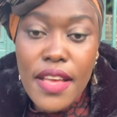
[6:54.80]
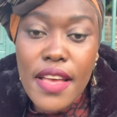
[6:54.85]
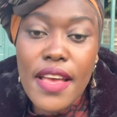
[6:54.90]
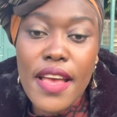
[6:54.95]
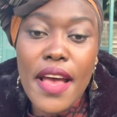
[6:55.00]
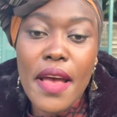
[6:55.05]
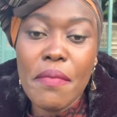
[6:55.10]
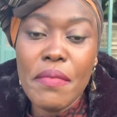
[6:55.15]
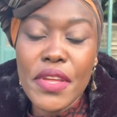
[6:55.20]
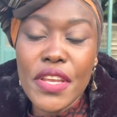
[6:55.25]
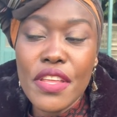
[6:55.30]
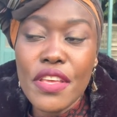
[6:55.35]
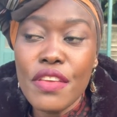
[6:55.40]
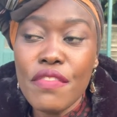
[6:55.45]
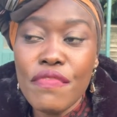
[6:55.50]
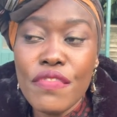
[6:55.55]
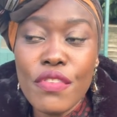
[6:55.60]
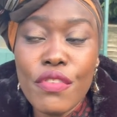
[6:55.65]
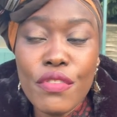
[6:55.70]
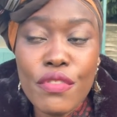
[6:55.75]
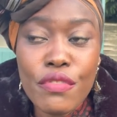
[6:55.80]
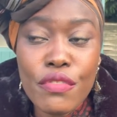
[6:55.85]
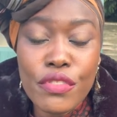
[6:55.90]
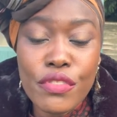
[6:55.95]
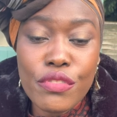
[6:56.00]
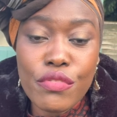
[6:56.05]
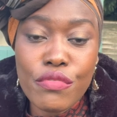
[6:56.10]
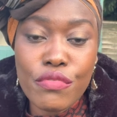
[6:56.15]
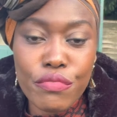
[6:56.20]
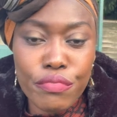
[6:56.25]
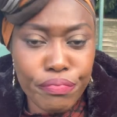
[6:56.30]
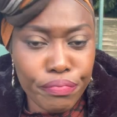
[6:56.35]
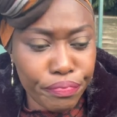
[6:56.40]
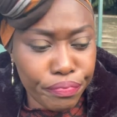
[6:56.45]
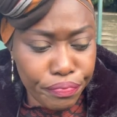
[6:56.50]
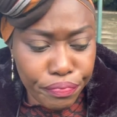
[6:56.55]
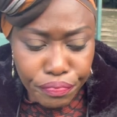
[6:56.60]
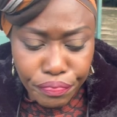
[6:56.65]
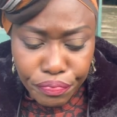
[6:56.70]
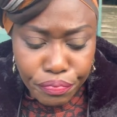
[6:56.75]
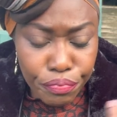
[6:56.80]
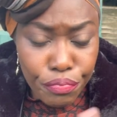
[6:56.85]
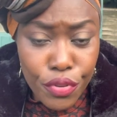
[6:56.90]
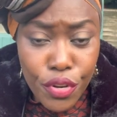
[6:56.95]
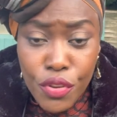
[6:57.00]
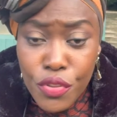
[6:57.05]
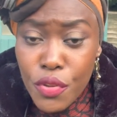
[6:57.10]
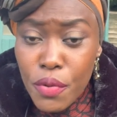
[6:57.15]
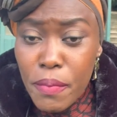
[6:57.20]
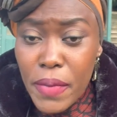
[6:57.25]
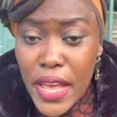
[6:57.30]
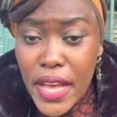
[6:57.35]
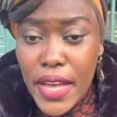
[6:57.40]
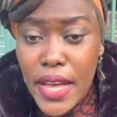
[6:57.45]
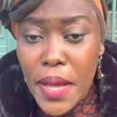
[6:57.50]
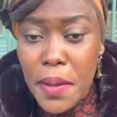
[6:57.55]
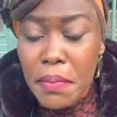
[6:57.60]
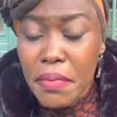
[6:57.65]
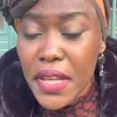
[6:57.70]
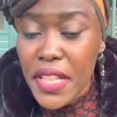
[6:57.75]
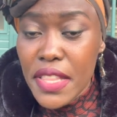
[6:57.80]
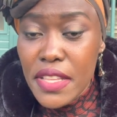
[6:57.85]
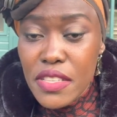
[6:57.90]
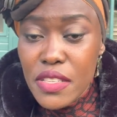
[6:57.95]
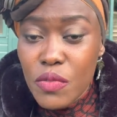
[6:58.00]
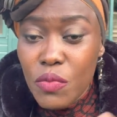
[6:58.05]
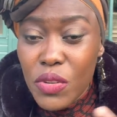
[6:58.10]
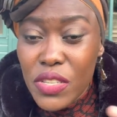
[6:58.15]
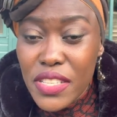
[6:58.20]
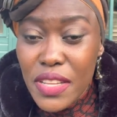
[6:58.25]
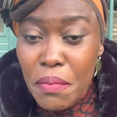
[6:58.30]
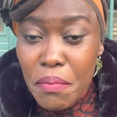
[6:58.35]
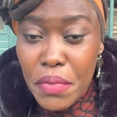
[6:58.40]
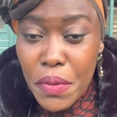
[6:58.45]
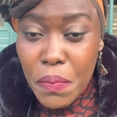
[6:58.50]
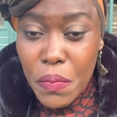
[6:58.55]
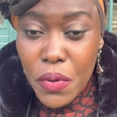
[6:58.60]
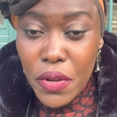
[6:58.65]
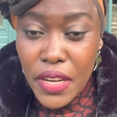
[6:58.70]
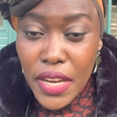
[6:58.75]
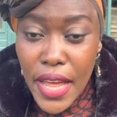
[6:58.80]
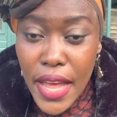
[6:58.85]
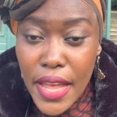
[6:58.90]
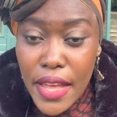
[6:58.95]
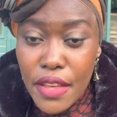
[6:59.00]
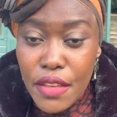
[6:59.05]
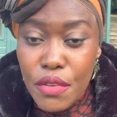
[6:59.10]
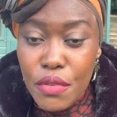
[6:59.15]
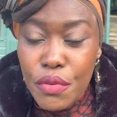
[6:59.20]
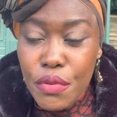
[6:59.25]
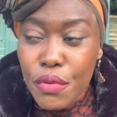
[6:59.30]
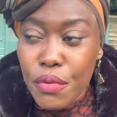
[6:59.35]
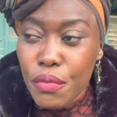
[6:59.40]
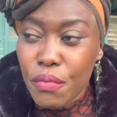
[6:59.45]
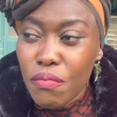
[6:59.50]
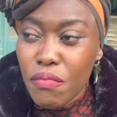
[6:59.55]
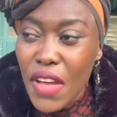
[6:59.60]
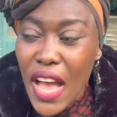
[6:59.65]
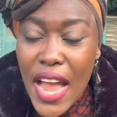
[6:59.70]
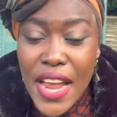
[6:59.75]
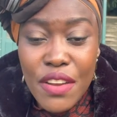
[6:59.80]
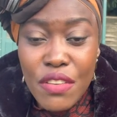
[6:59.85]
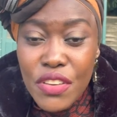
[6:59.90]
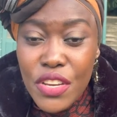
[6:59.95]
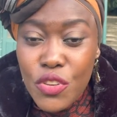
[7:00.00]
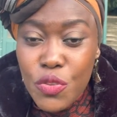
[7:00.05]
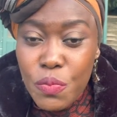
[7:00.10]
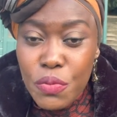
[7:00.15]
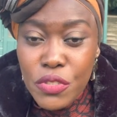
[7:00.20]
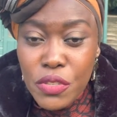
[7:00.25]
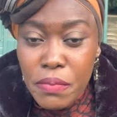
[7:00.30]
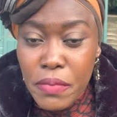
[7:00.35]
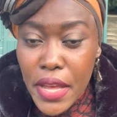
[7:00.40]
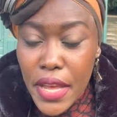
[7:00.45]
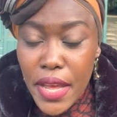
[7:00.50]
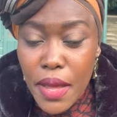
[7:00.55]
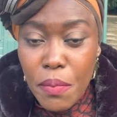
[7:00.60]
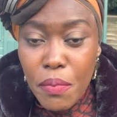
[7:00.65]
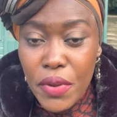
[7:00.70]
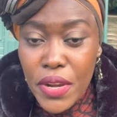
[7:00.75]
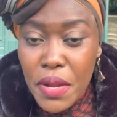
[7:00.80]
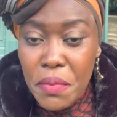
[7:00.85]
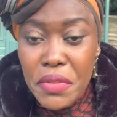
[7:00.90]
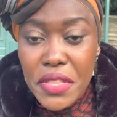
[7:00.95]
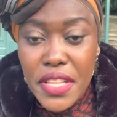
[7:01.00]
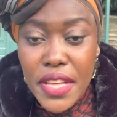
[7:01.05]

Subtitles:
I mean, if you used to put on your makeup, and this is what some people like, I don't need to put on makeup when I'm in the